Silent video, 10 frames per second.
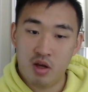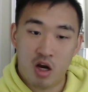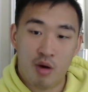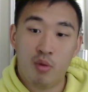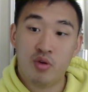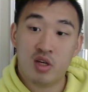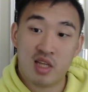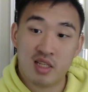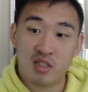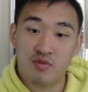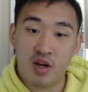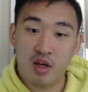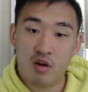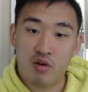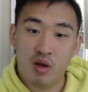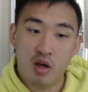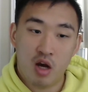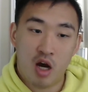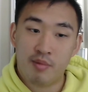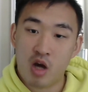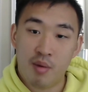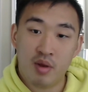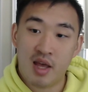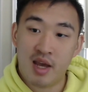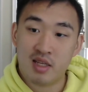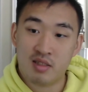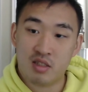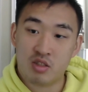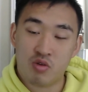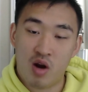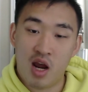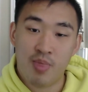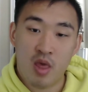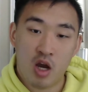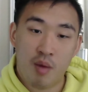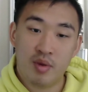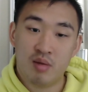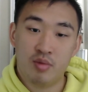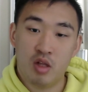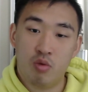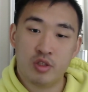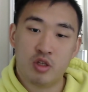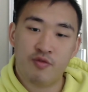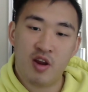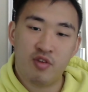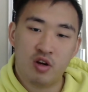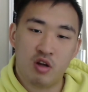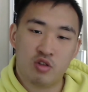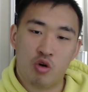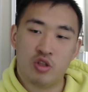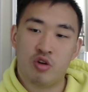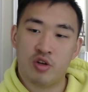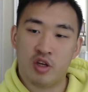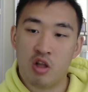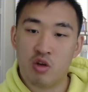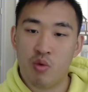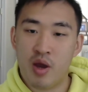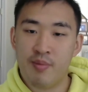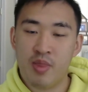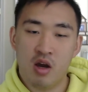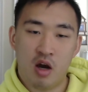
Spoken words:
Hope you guys liked this video. Comment, like, and subscribe. Comment down below what's your favorite on Jordan 13 colorway.